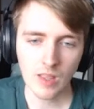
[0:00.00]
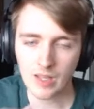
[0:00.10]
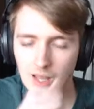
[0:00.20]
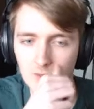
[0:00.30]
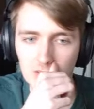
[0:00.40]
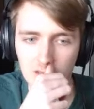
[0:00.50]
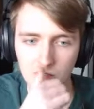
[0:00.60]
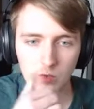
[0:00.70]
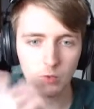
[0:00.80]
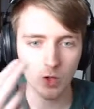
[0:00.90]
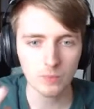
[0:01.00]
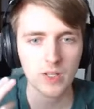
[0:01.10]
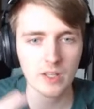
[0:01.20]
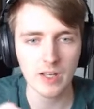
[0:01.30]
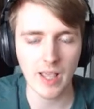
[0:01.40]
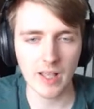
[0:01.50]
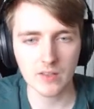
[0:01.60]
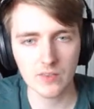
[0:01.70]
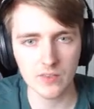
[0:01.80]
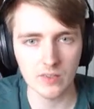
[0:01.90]
And now he has to top deck an
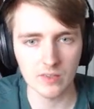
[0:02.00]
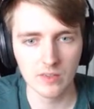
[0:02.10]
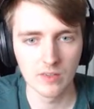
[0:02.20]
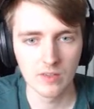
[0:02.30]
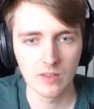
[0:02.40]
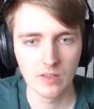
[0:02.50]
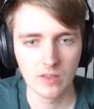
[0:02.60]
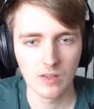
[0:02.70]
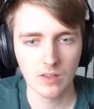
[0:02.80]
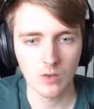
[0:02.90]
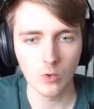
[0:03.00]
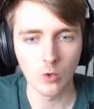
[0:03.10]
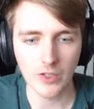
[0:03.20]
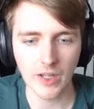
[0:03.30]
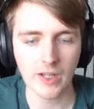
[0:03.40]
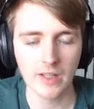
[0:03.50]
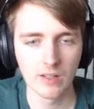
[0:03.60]
answer or die.